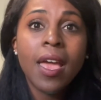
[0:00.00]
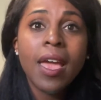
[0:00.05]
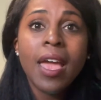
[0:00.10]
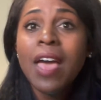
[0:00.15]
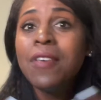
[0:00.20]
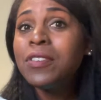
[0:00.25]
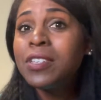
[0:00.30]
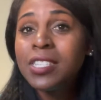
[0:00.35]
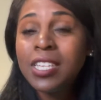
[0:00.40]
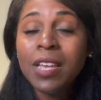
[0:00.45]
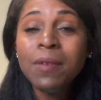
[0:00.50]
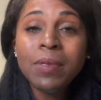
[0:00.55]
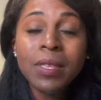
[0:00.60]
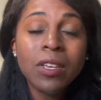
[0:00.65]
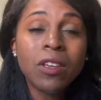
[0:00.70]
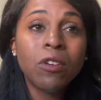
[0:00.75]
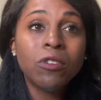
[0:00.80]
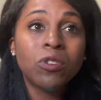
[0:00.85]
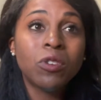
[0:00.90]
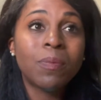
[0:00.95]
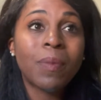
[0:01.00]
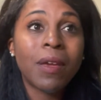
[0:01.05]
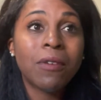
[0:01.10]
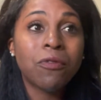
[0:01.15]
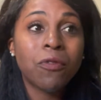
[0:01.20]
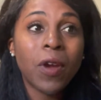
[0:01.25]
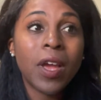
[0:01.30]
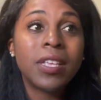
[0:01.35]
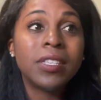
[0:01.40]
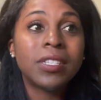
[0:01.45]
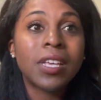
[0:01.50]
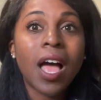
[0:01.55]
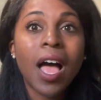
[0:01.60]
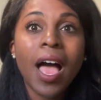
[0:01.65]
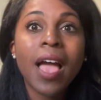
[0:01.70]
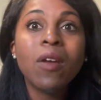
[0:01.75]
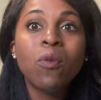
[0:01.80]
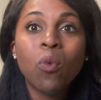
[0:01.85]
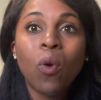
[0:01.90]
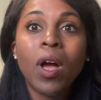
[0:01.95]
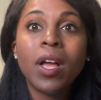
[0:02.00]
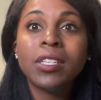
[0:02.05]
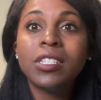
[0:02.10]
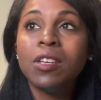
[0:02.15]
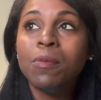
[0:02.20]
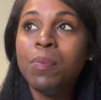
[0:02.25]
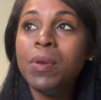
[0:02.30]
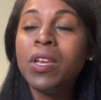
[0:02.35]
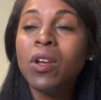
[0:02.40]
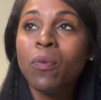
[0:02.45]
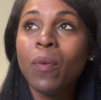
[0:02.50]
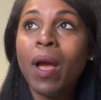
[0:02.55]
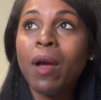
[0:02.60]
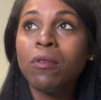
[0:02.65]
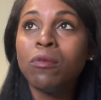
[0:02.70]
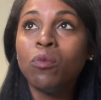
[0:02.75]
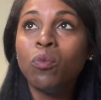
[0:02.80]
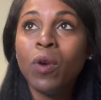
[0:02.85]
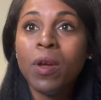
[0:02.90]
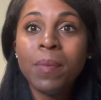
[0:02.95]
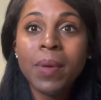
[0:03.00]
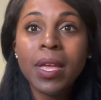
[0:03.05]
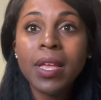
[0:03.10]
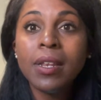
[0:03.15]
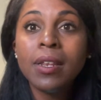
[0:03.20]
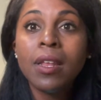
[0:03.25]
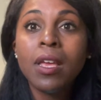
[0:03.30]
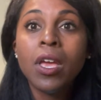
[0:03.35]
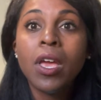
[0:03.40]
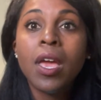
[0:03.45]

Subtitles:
And the same thing goes with my friends. I want to be around women